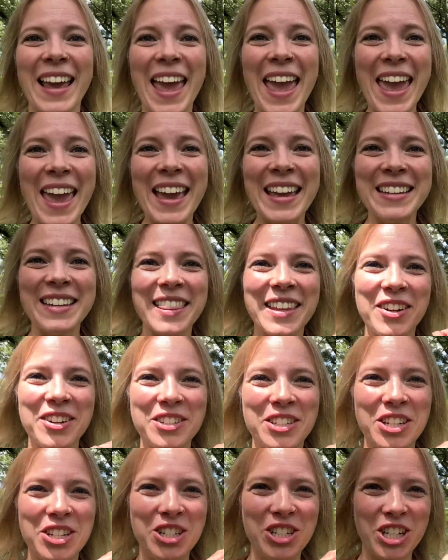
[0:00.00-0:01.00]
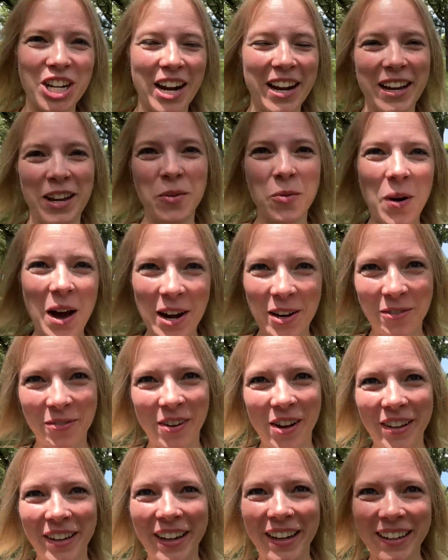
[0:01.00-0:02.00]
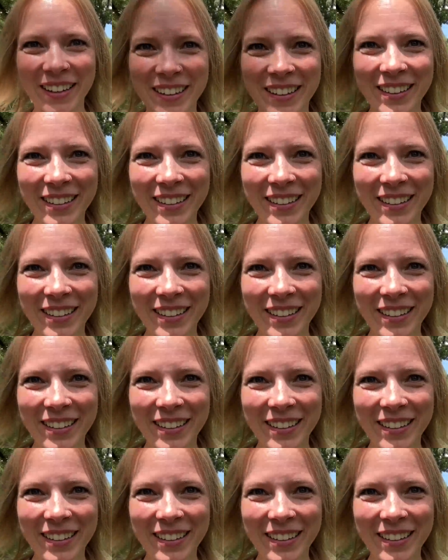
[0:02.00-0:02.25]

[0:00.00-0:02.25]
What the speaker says: and there's a giant waterfall here.